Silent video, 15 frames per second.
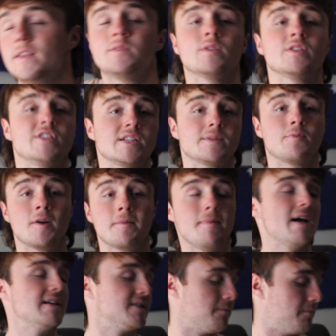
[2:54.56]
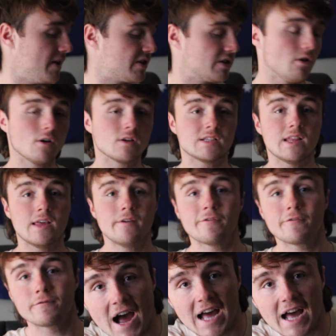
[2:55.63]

This one's just pretty basic bitch long sleeve.